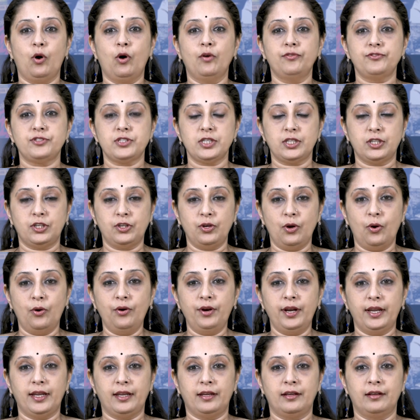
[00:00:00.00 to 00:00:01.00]
of
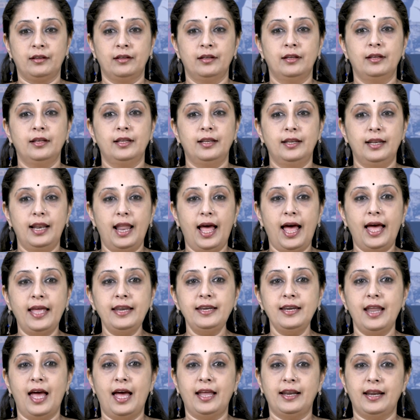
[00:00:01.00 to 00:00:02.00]
securing
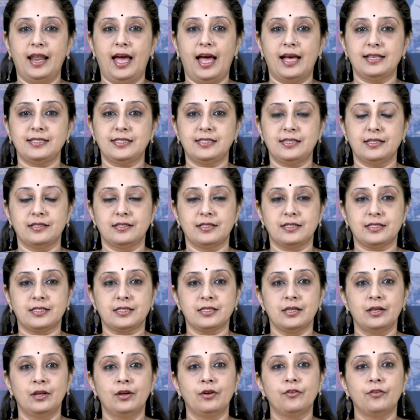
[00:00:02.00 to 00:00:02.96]
land and assets